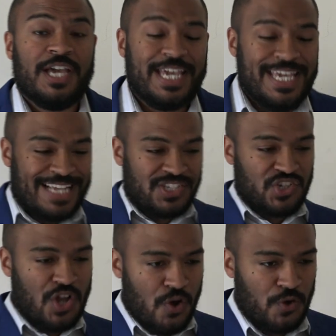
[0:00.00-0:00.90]
He has
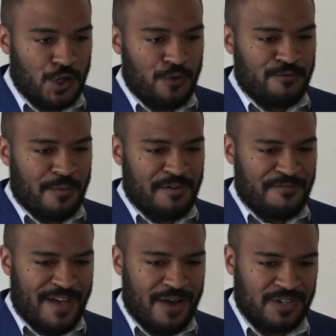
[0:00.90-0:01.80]
known you from the
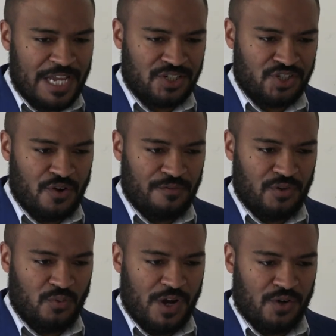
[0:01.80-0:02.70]
foundation of
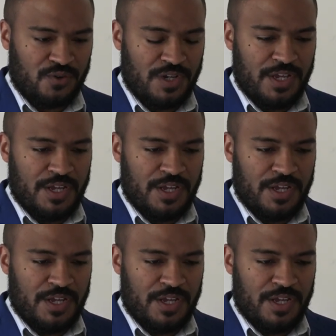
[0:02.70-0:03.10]
the world